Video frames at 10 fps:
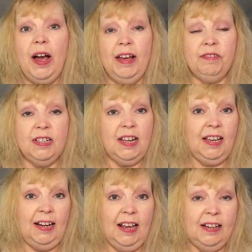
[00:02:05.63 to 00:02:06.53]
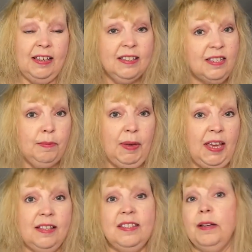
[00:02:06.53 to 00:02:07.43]
I have to take an
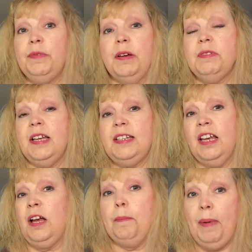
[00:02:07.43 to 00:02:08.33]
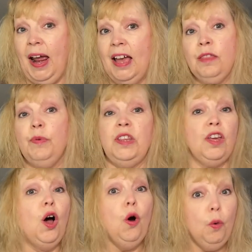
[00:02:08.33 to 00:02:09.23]
antihistamine. Sometimes I take a bath with
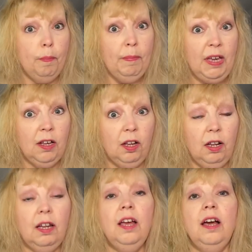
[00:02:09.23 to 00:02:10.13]
oatmeal.